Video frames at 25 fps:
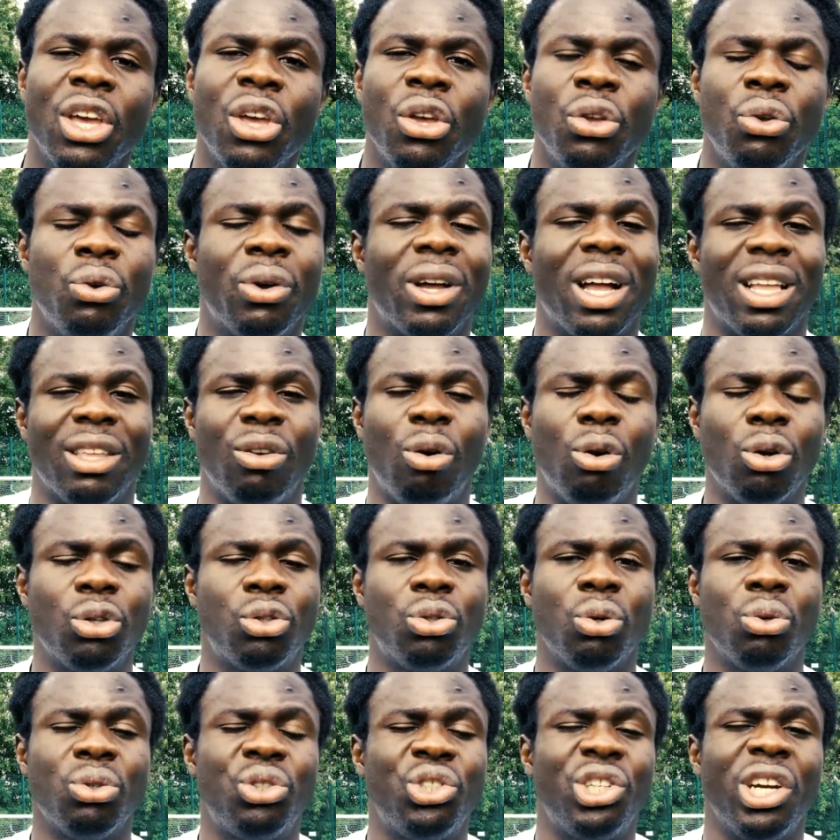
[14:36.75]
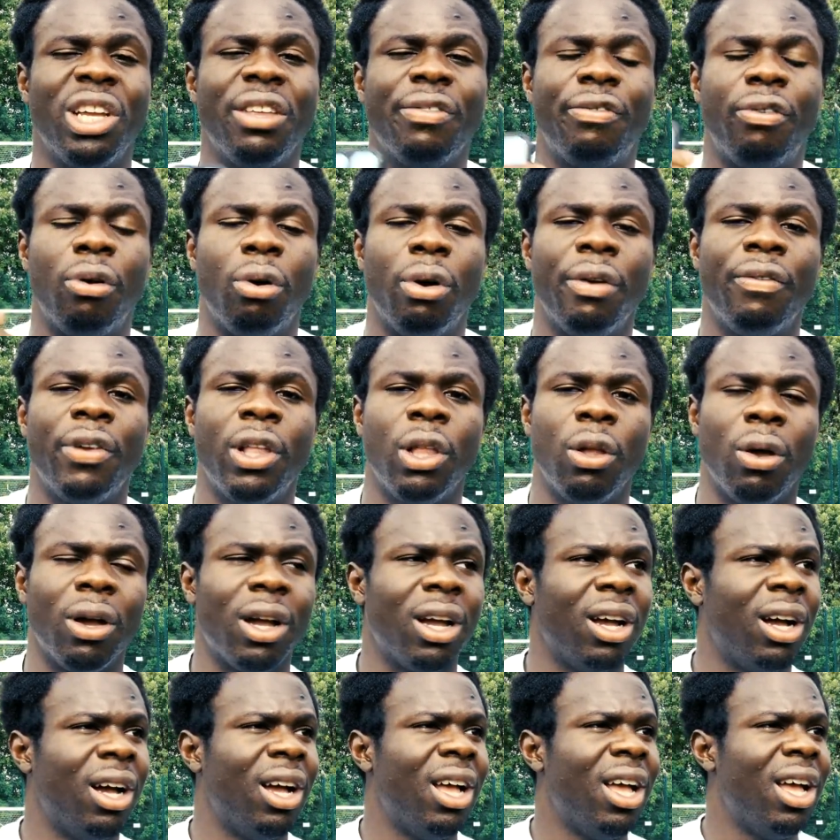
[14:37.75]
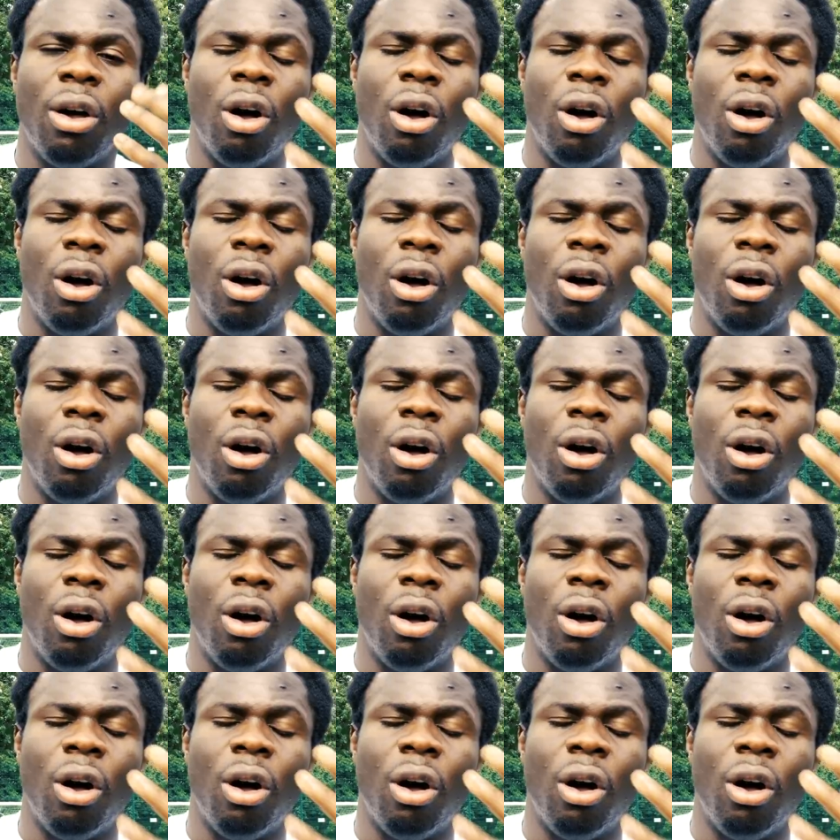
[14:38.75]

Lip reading: You can also train for even longer.